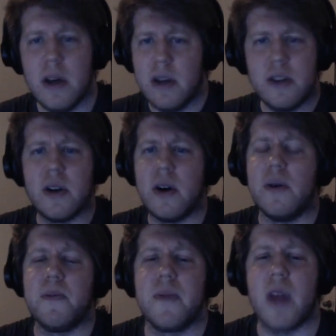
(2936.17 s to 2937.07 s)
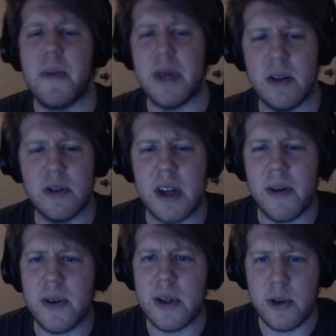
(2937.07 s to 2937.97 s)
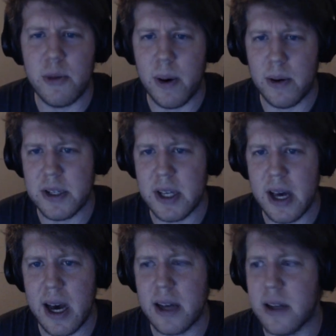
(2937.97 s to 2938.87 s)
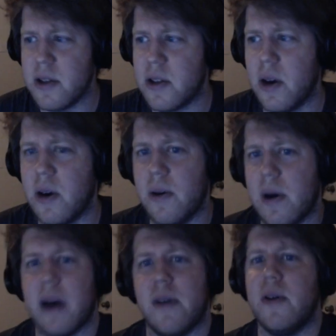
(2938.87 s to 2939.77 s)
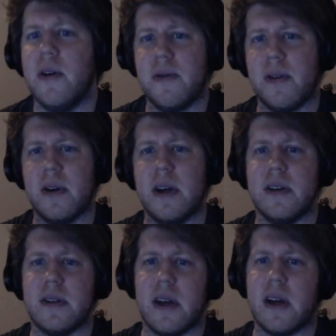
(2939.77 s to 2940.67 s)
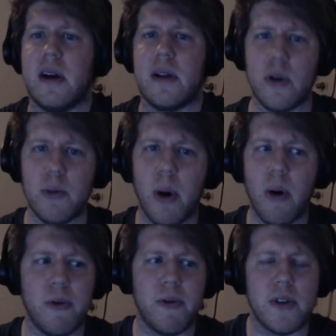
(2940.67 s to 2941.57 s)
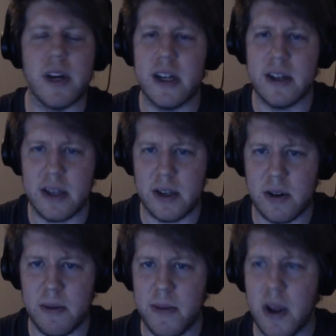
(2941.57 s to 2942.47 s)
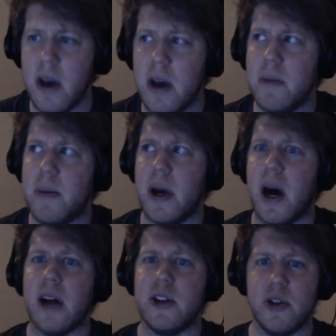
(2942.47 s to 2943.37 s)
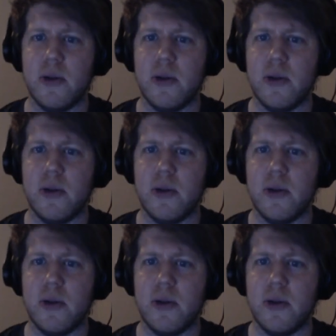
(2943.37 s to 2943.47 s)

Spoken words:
So I mean, there's definitely loopholes to that. So I don't know if there is like a loophole free system, but I do